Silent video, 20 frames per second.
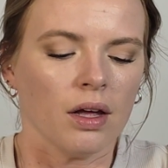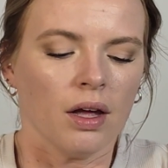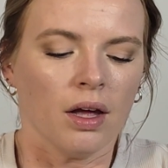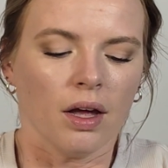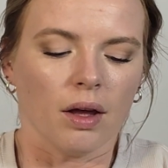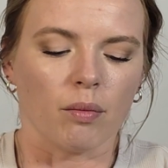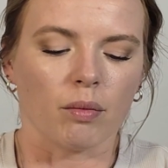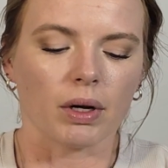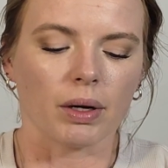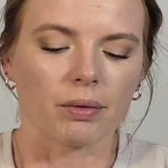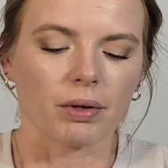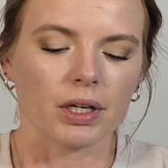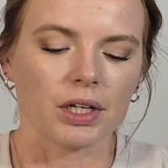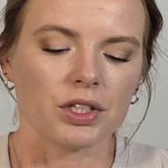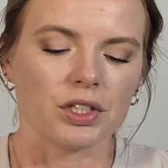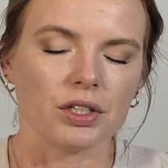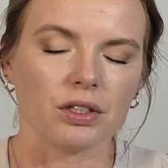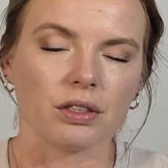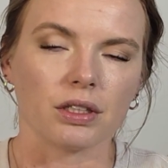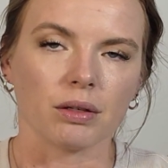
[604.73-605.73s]
And what I'm gonna
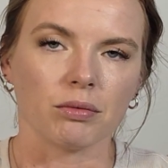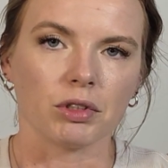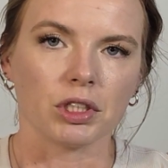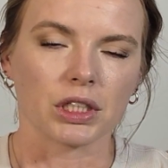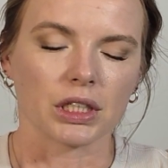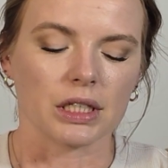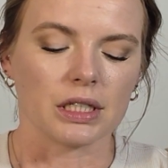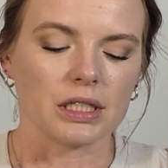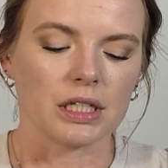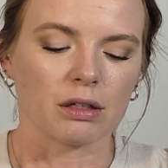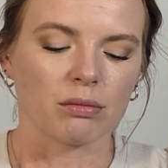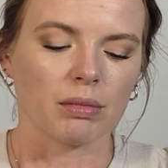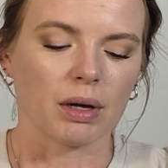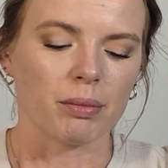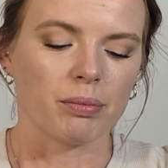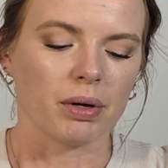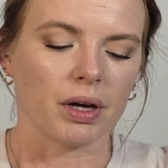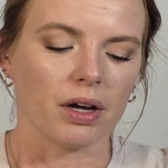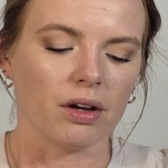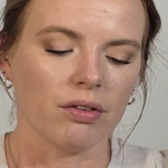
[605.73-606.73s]
do is I'm just gonna take my
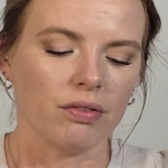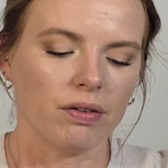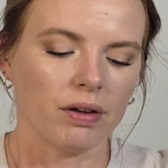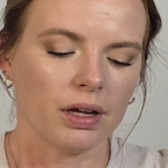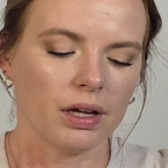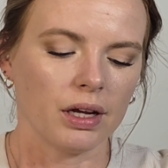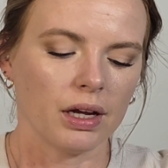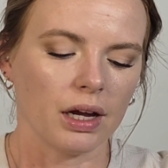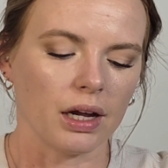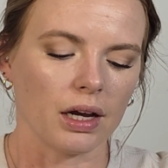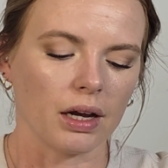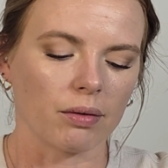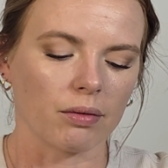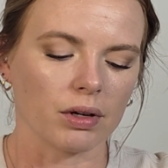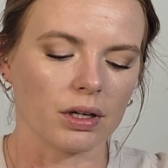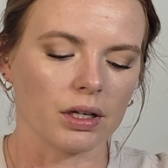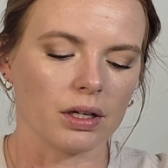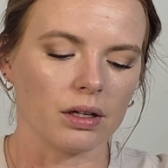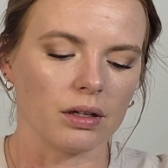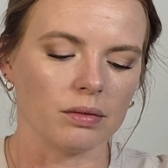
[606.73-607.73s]
puff and I'm
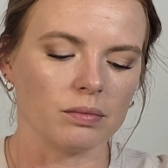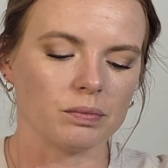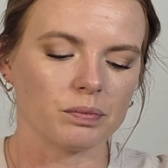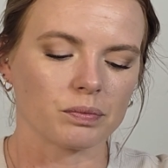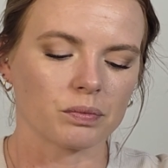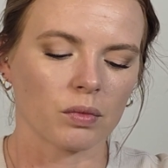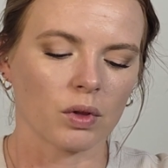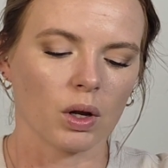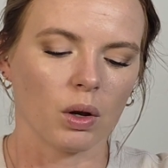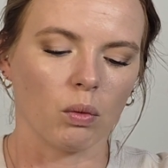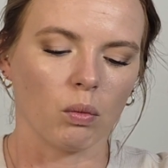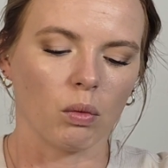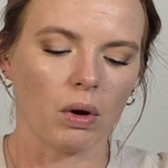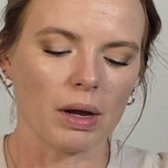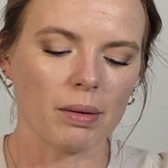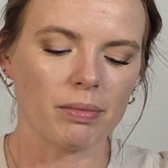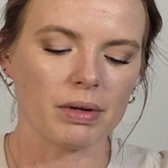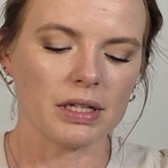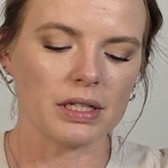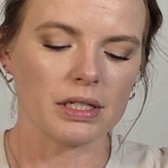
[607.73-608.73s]
gonna
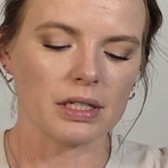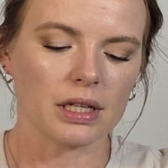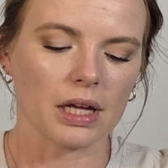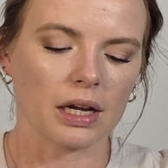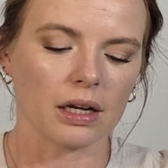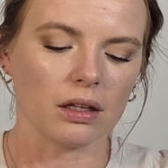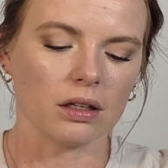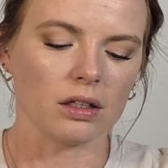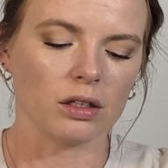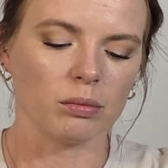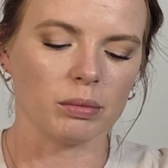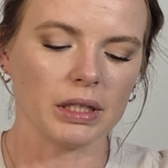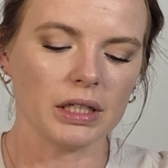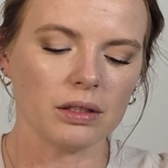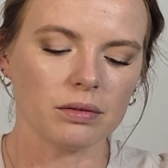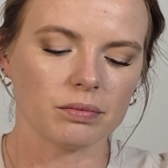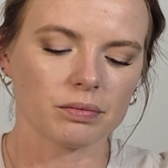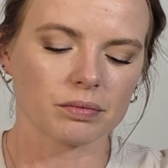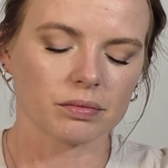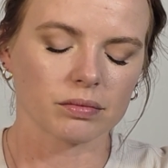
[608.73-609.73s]
wipe into that a little bit.